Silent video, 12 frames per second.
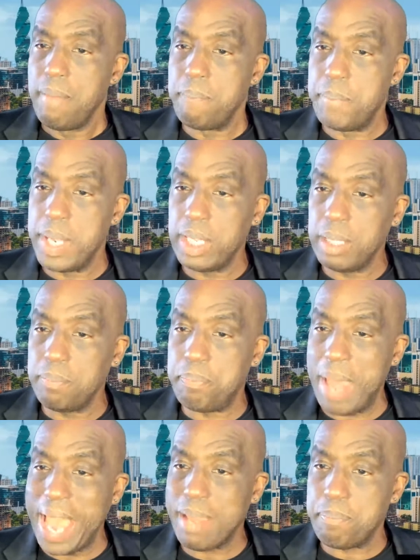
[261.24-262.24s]
Build
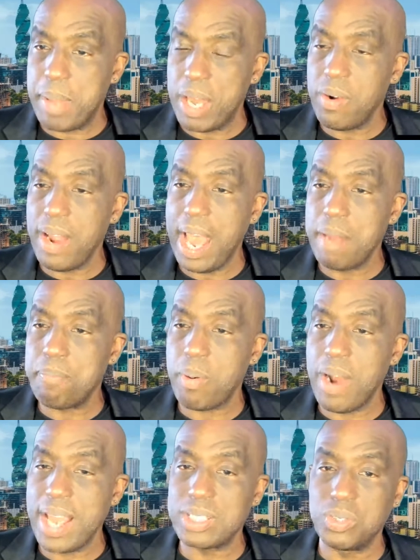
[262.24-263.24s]
Back Better had
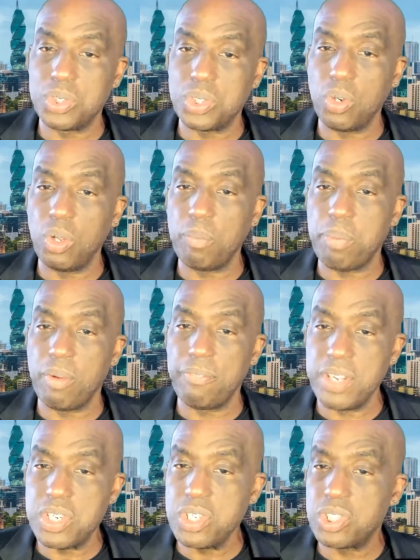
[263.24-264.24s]
price control
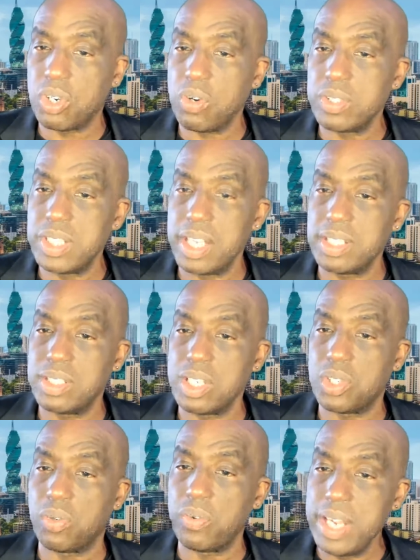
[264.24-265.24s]
provisions to curtail
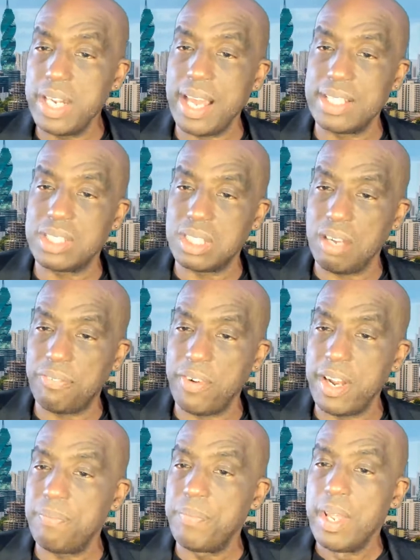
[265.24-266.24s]
such greed and
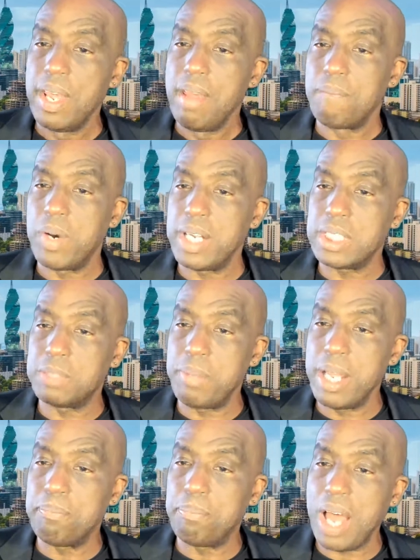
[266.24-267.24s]
suffering, but it's
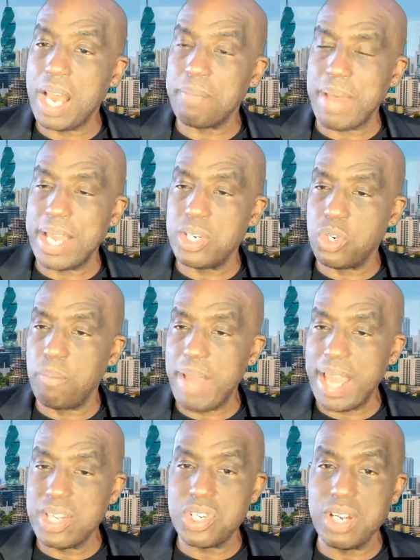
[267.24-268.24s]
being blocked by Joe
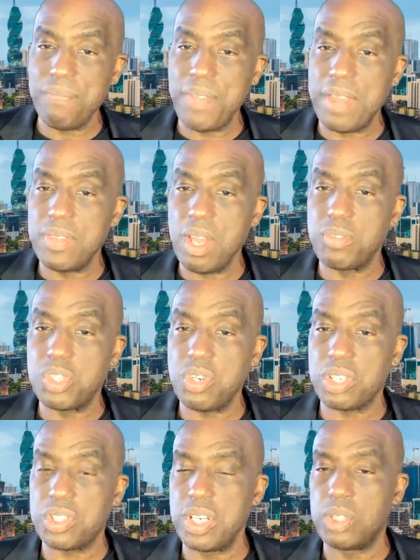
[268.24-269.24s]
Manchin and the
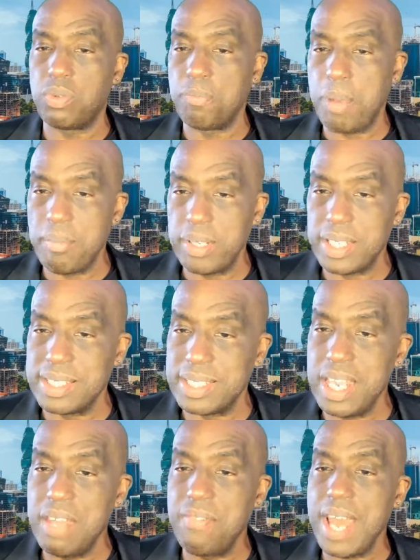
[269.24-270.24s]
obstructionist Republicans,
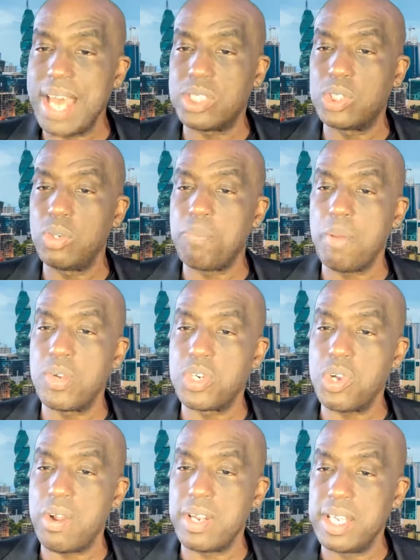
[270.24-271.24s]
even as
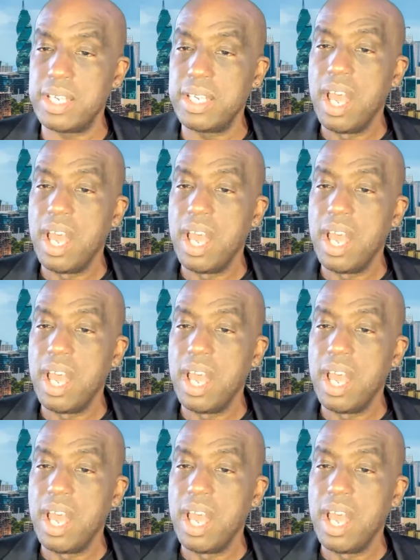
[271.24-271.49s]
supermajority